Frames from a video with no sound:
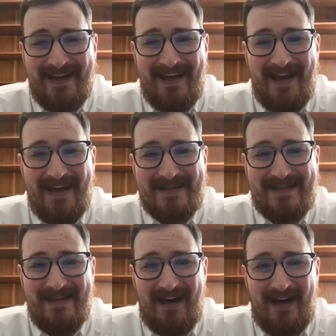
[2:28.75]
it's
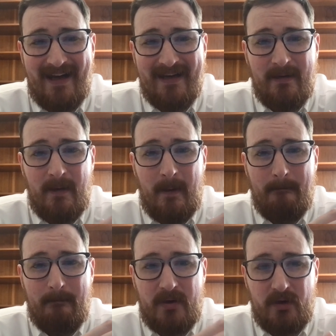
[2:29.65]
not
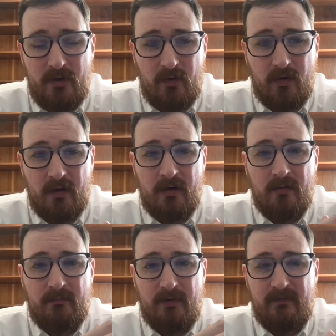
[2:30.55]
pure
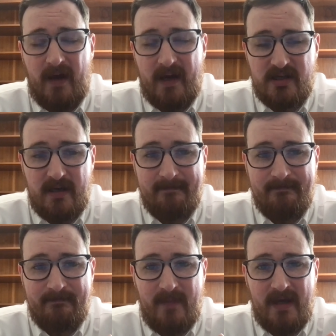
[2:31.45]
perfection,
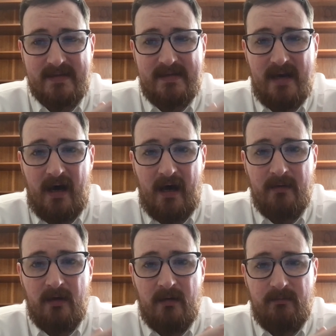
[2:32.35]
it's
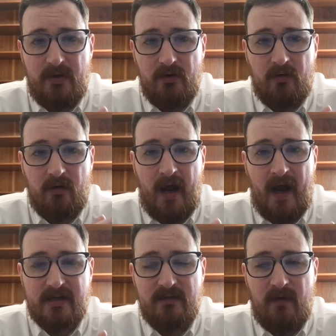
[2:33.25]
not pure
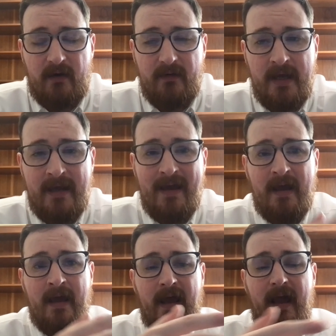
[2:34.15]
actuality.
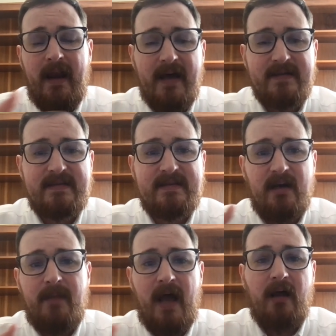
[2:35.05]
It has
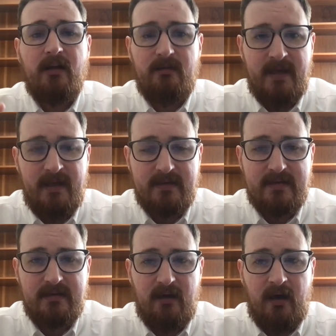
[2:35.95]
some
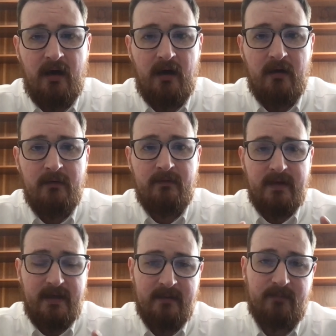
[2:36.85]
element of
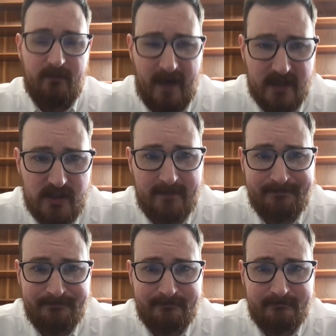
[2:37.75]
imperfection.